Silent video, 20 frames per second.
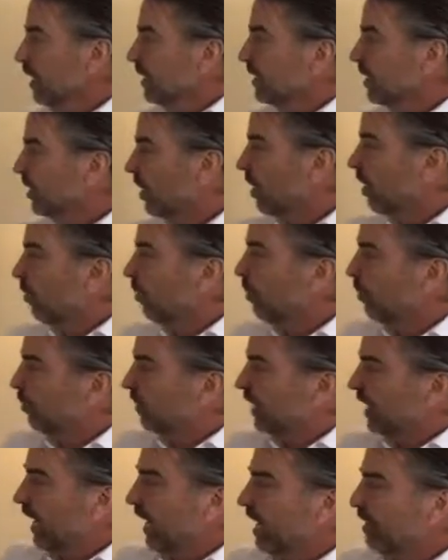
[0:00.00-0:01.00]
So
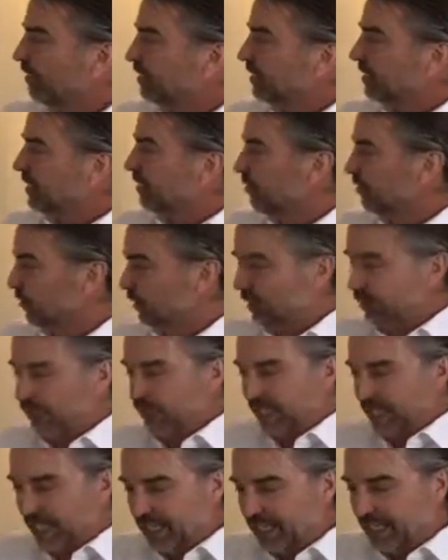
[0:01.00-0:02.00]
we have, we,
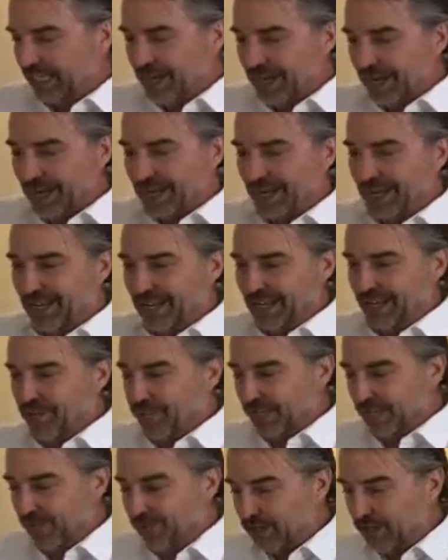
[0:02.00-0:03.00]
we need, uh, uh,
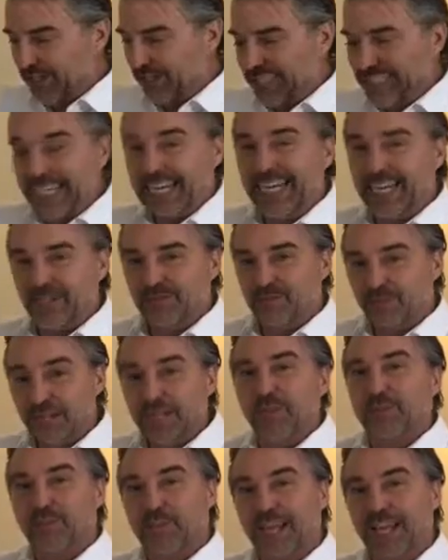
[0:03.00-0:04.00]
we really need
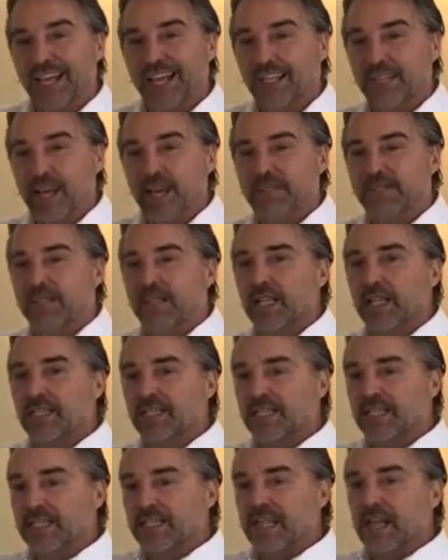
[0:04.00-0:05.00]
real planned
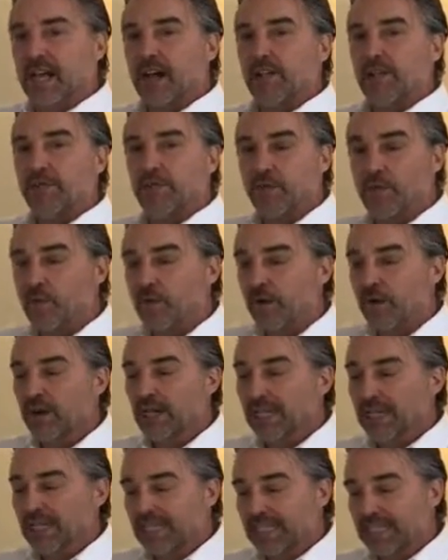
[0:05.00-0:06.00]
obsolescence now for
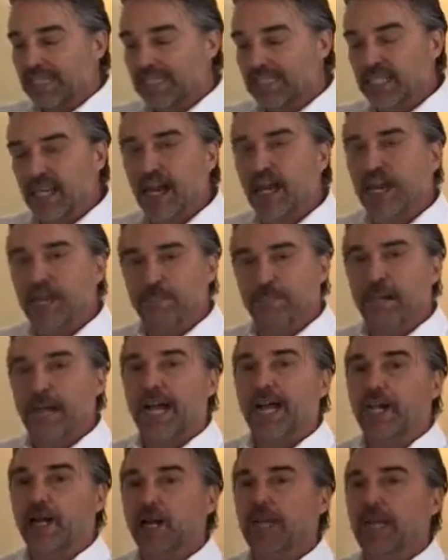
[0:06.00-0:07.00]
these
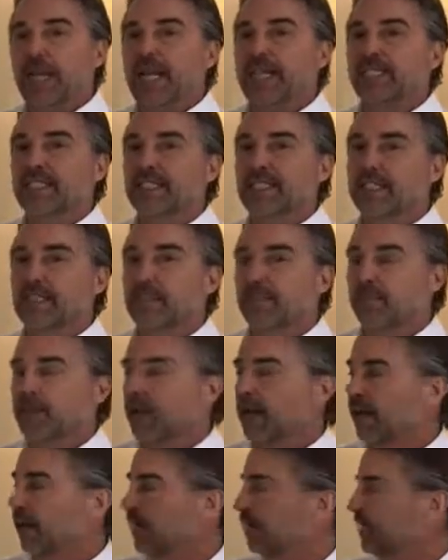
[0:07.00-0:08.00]
non-bio-based
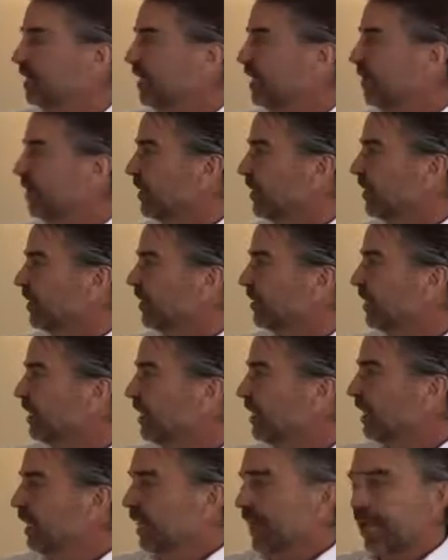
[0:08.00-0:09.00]
uh, materials.
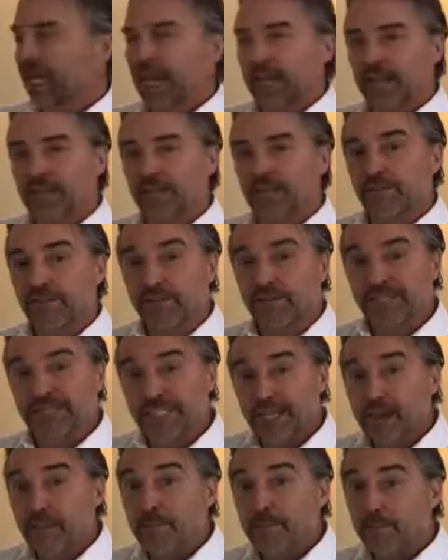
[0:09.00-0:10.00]
And for
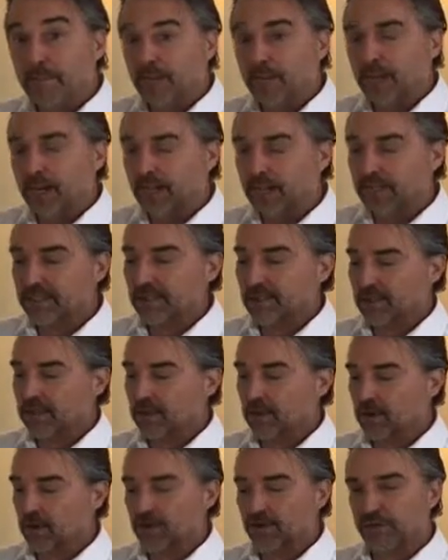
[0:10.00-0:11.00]
some products,
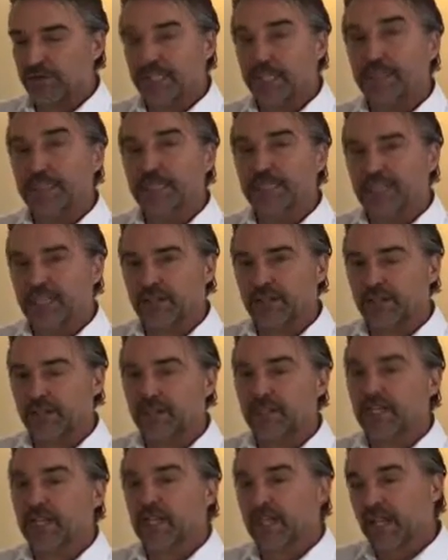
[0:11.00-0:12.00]
uh, or for some
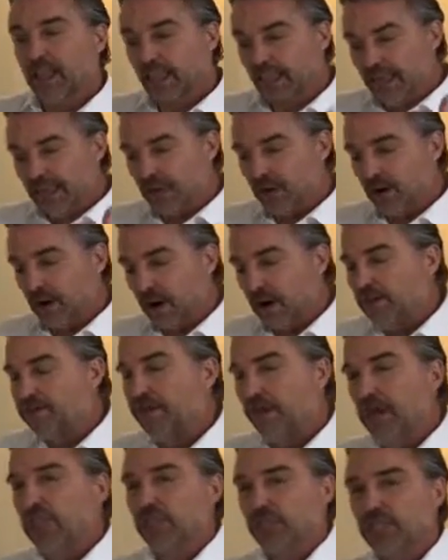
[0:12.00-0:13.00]
materials, there are
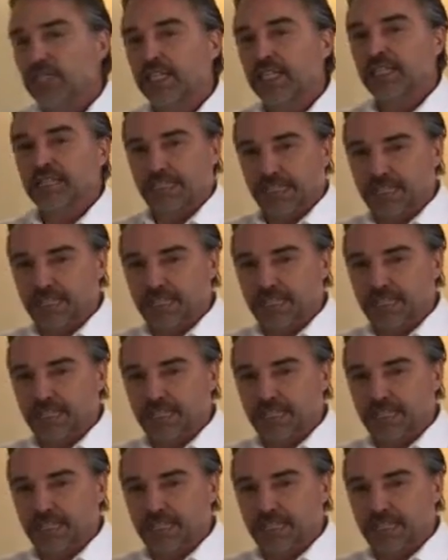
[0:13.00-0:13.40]
functioning